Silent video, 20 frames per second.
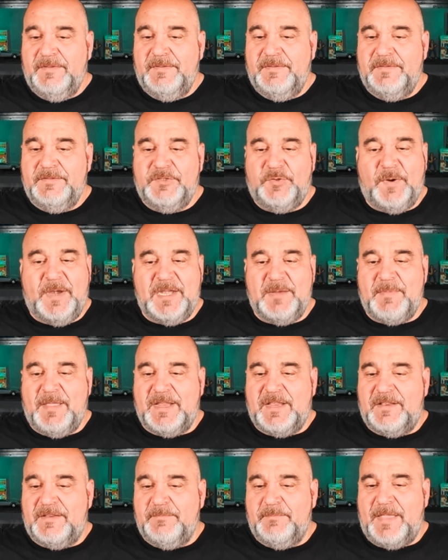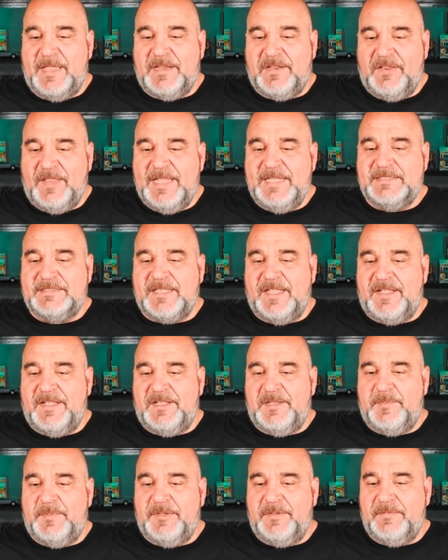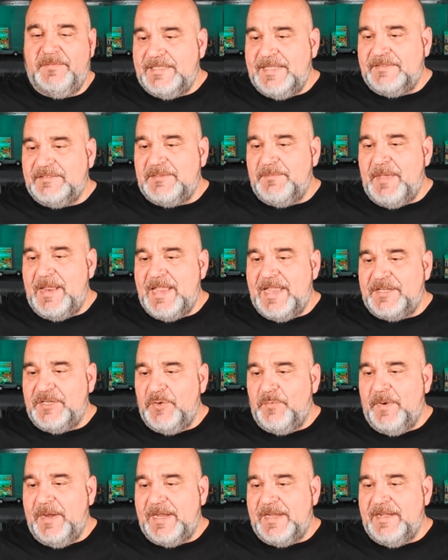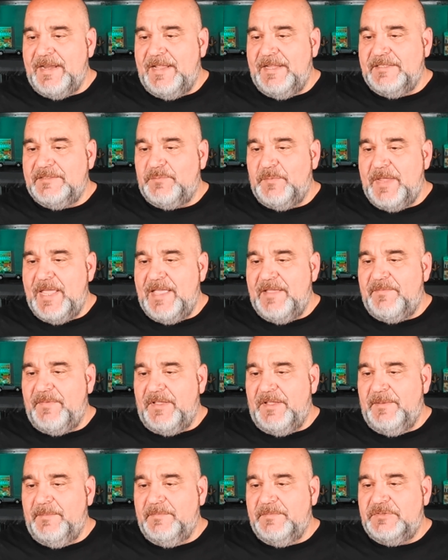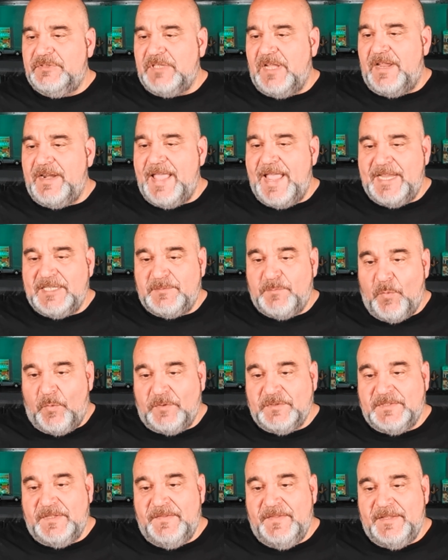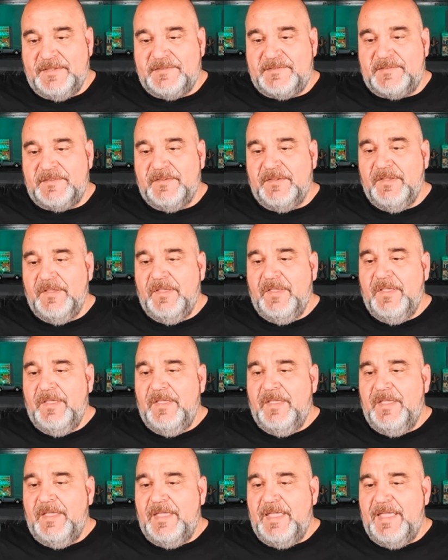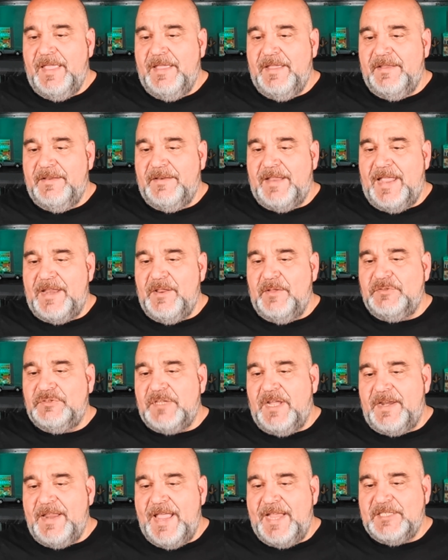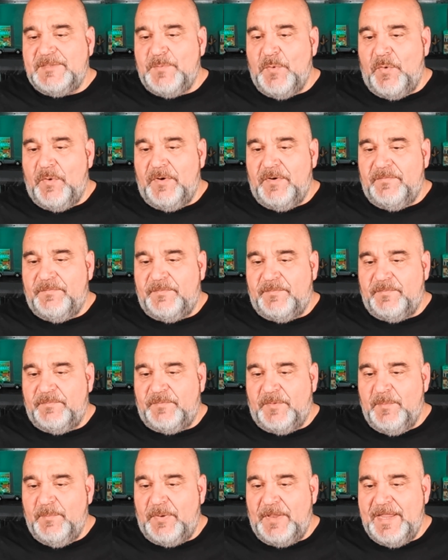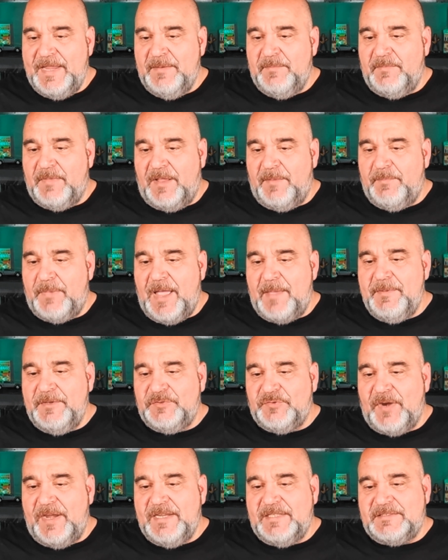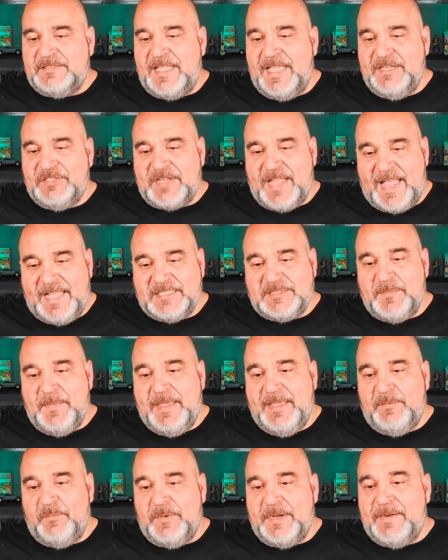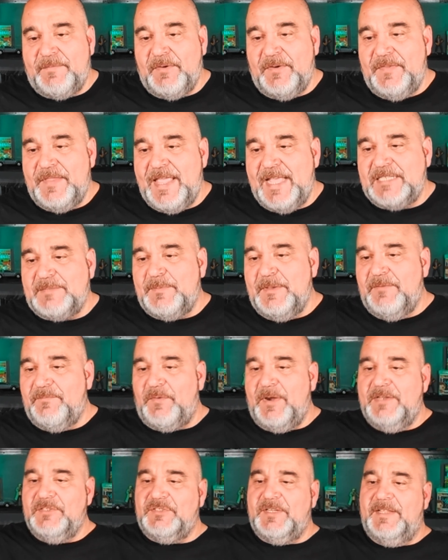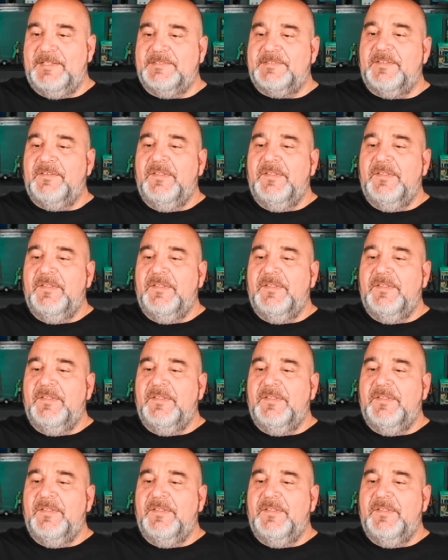Directed by Clay Staub. That's somebody I do recognize. We have Sean Ashmore's in this, and I know Sean Ashmore from playing Bobby Drake / Iceman, whatever, in the X-Men franchise.